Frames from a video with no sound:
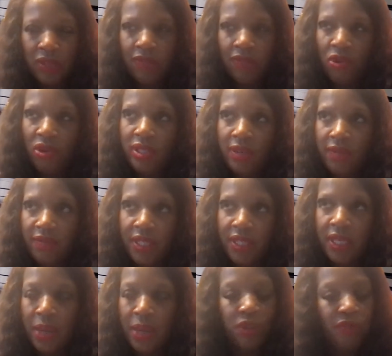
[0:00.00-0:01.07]
14,
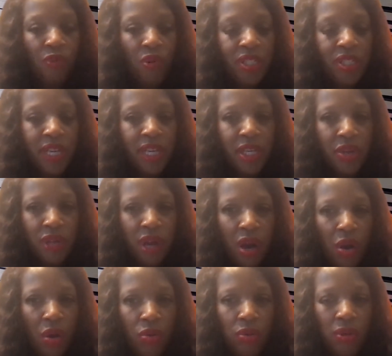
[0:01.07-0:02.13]
15. He was 14 years
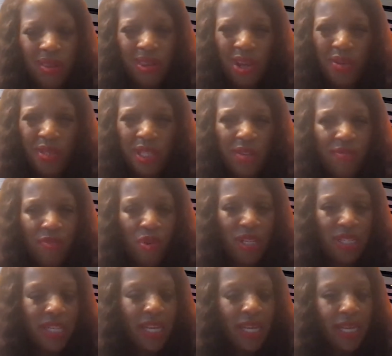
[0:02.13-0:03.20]
old, 13 or
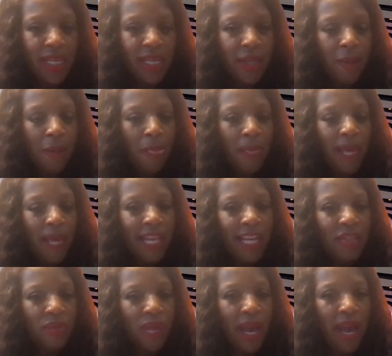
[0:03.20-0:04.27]
14. And
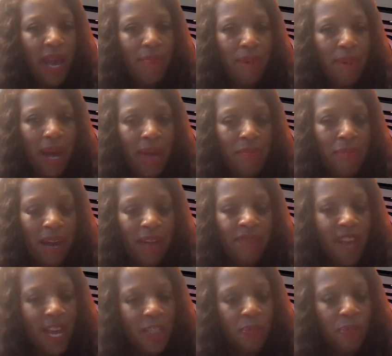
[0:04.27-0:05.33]
that's when I had my
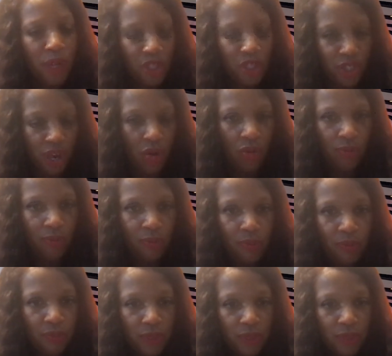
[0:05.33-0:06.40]
Facebook show.
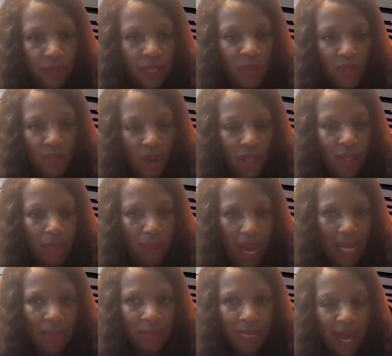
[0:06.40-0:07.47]
It was called The
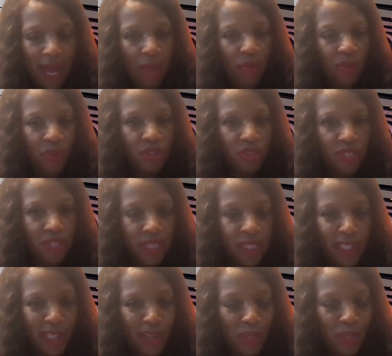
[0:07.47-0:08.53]
Bottom Line with Regina,
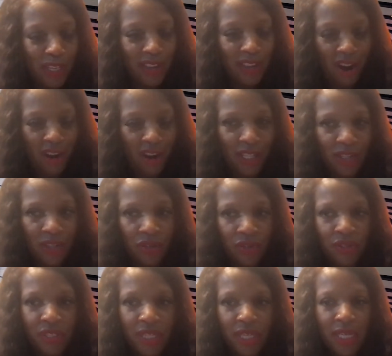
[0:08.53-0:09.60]
the Queen of
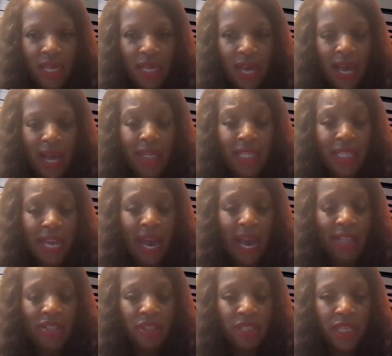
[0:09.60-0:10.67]
Caroloans. And he
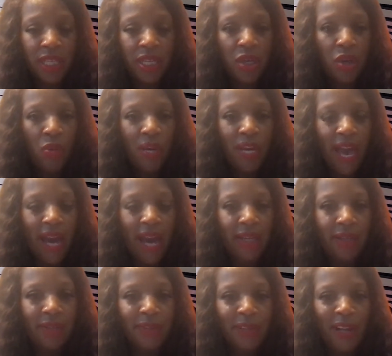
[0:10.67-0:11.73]
actually, we had
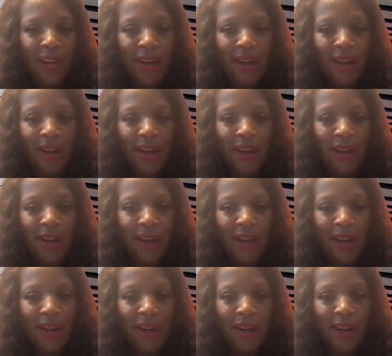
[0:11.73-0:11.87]
a